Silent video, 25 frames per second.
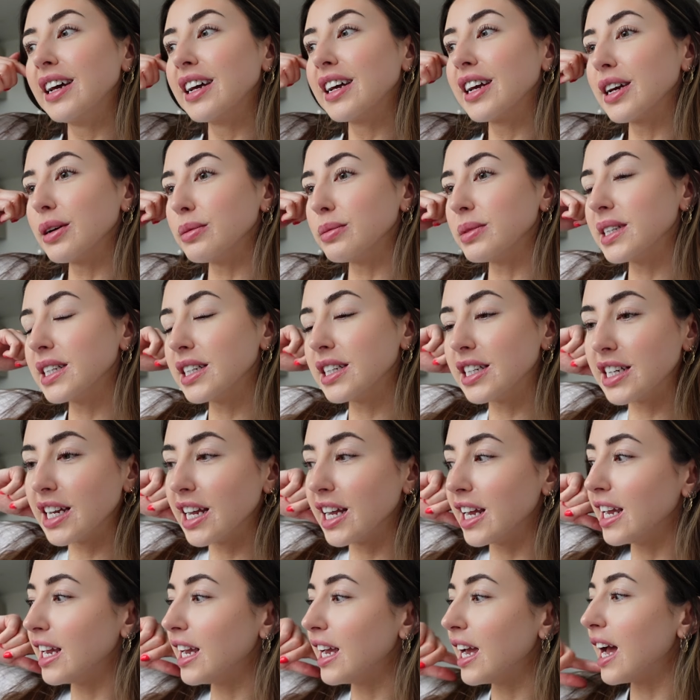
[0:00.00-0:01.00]
cups of
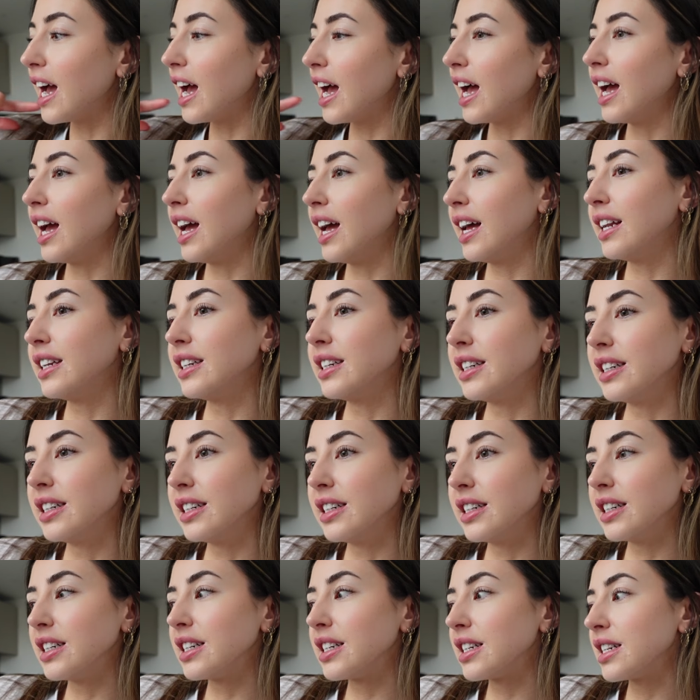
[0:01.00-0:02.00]
tea,
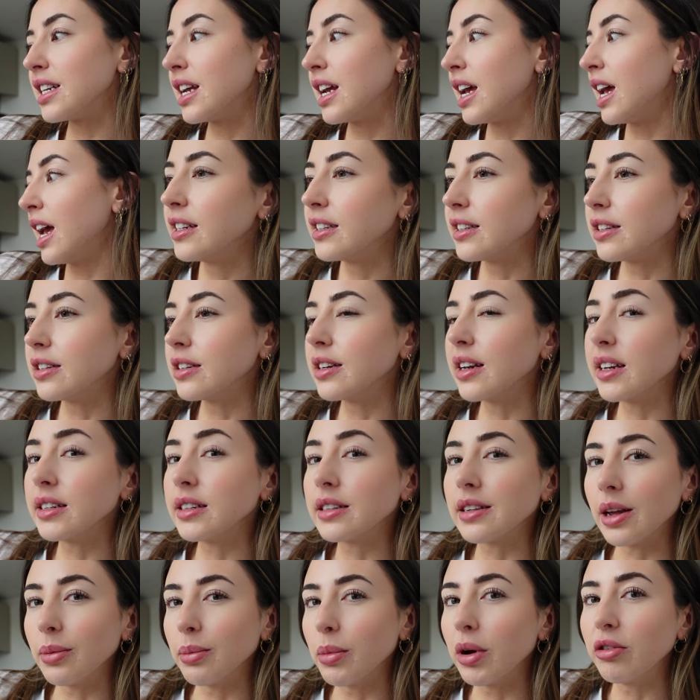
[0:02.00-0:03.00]
and
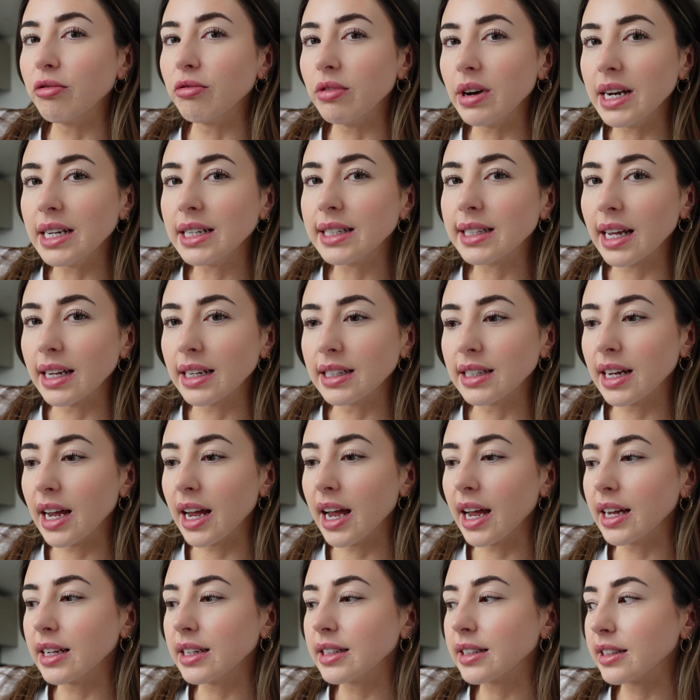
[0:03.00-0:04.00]
Sunday's like my reset
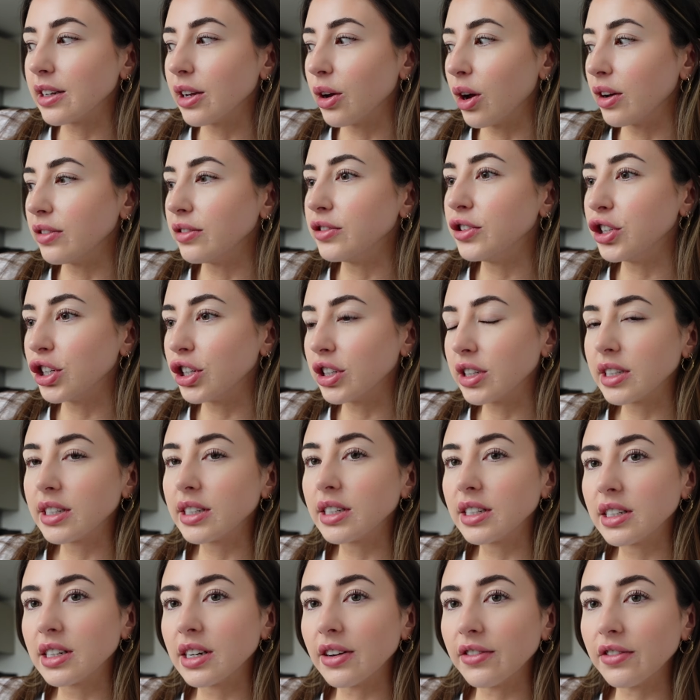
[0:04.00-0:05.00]
day. So I've just